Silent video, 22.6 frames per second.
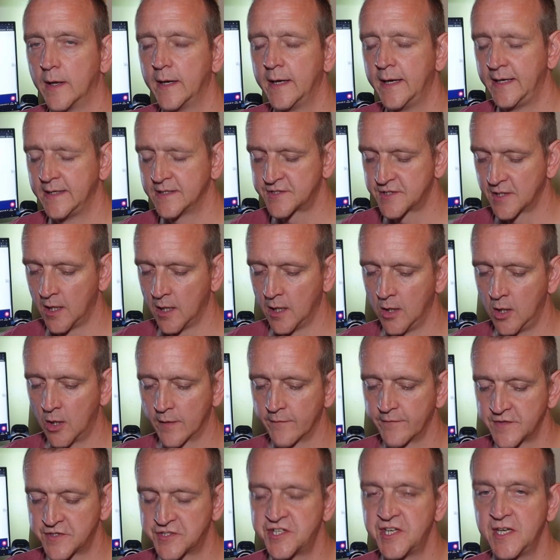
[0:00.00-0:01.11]
It's a lot of
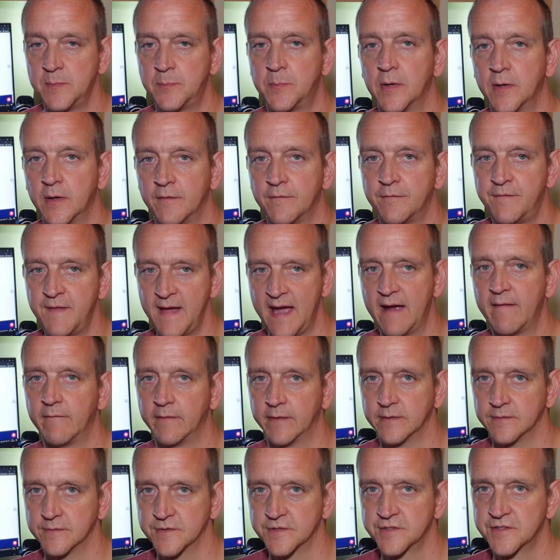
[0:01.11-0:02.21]
the cheaper
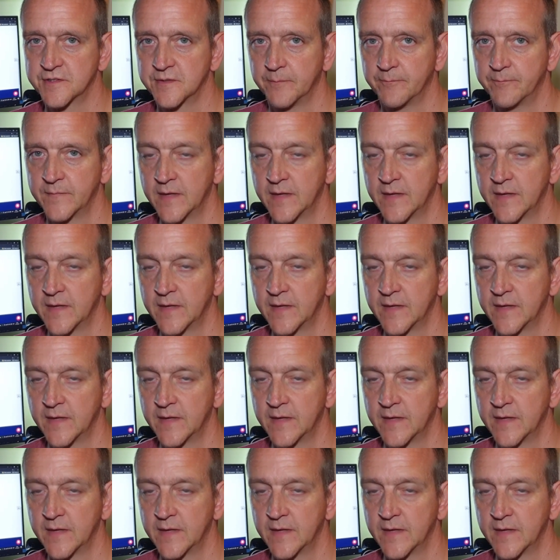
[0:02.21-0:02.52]
variants.